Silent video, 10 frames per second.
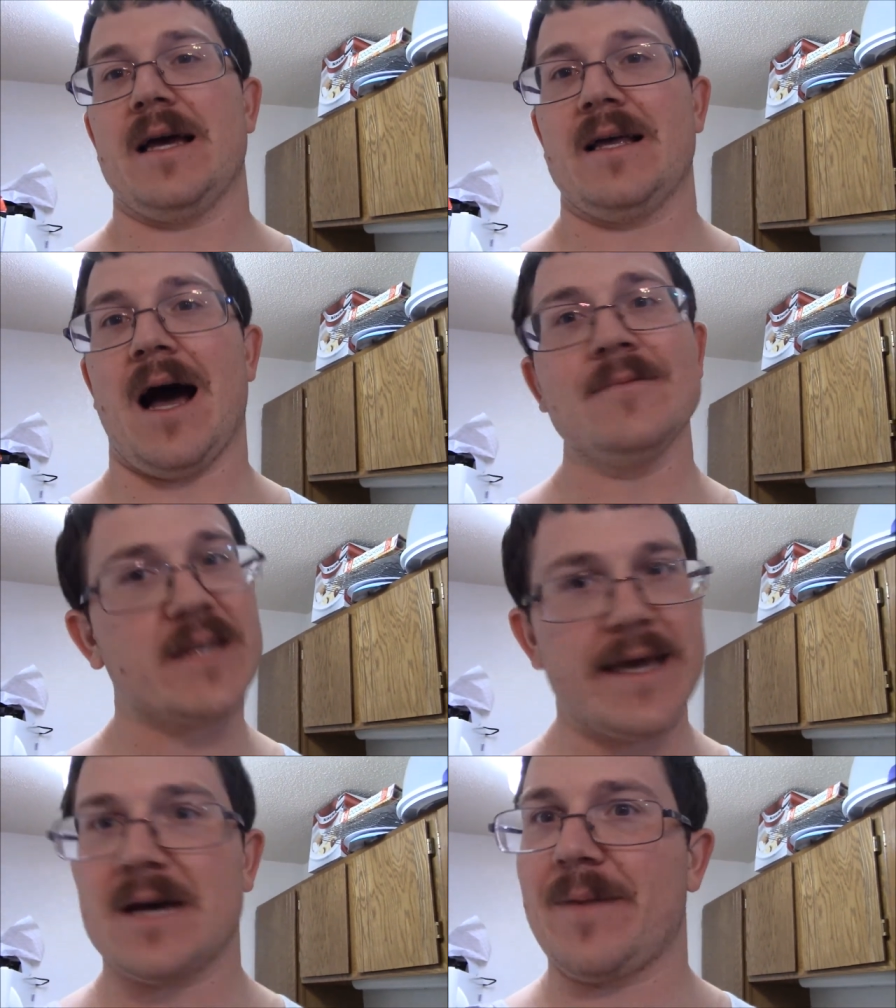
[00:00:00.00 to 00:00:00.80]
I'm just
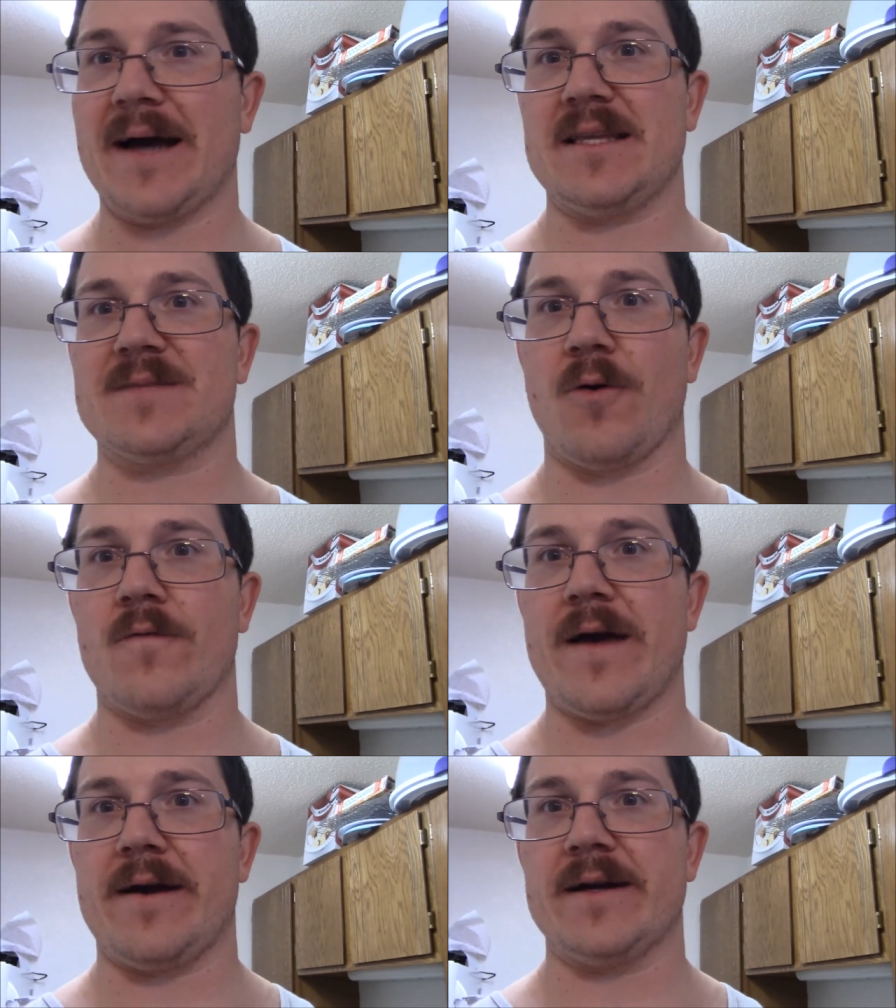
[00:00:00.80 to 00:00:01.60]
gonna combine these both
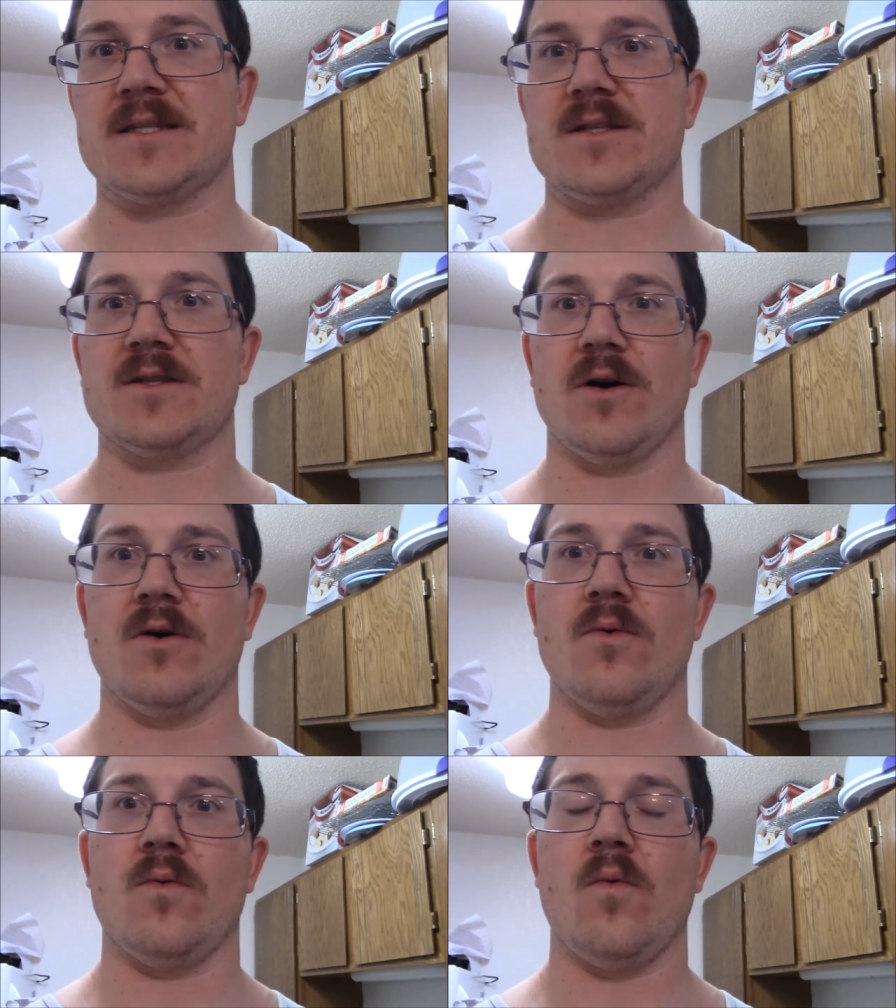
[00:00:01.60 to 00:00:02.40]
areas.
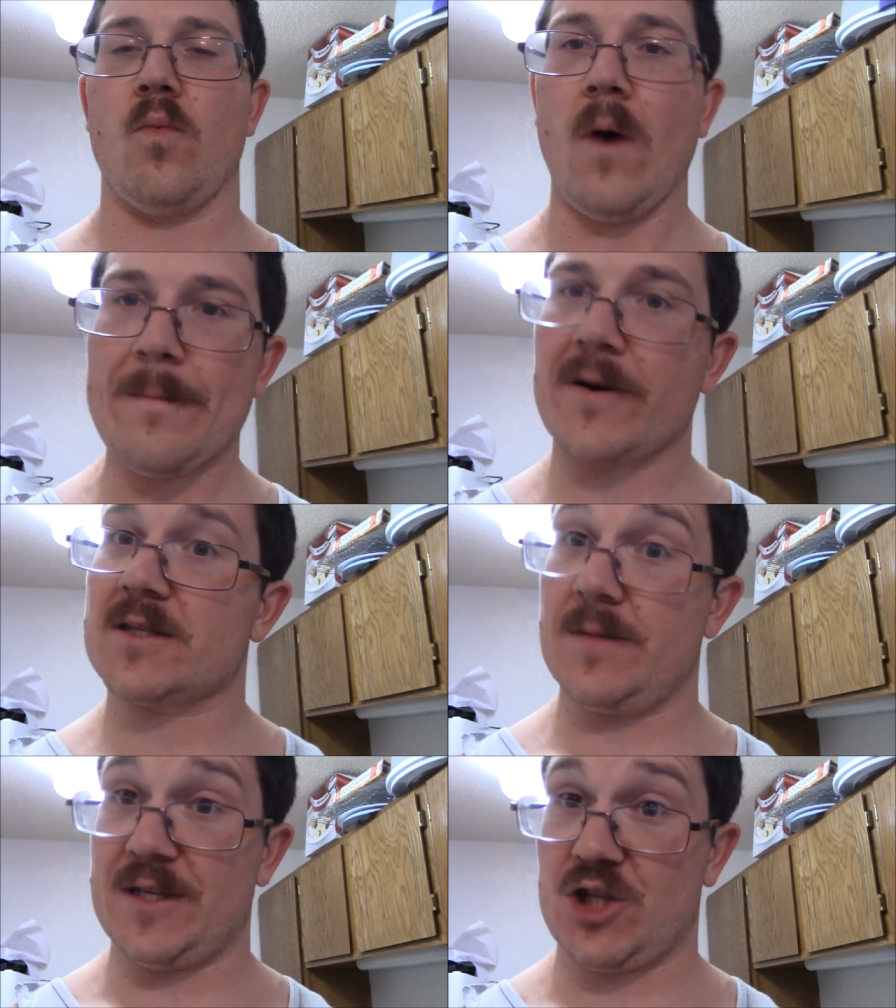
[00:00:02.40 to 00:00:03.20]
So one part's
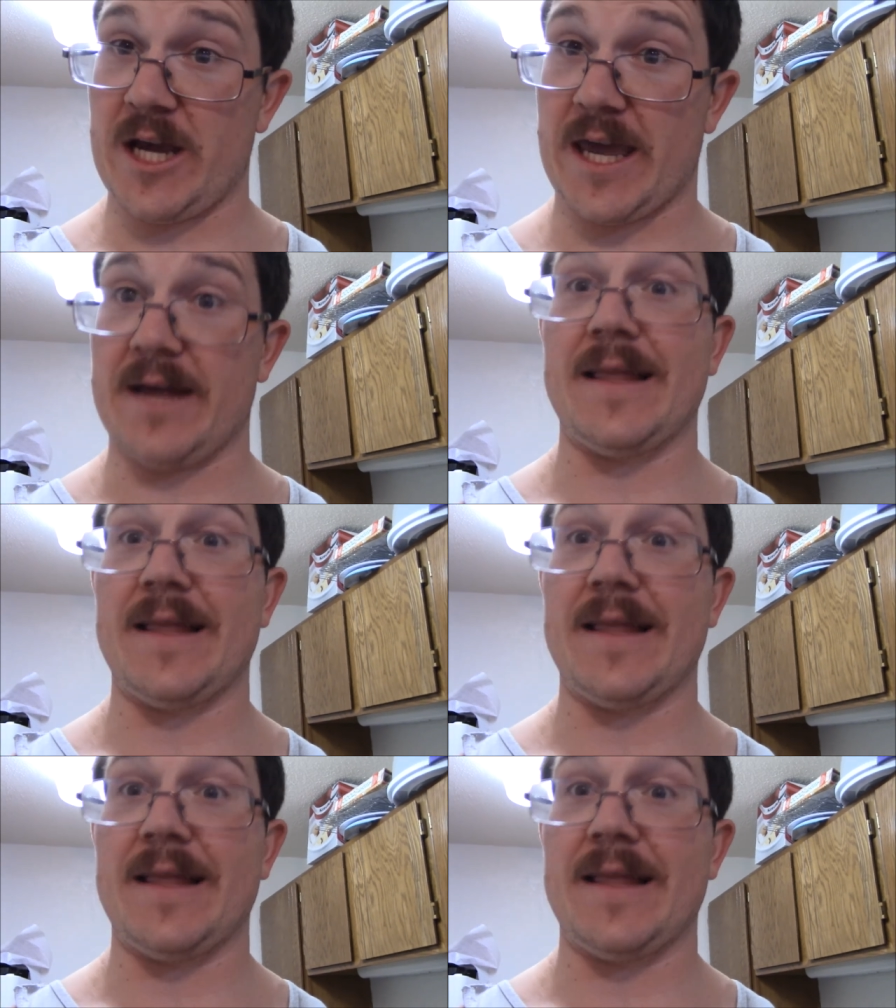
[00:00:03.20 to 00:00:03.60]
gonna be chicken.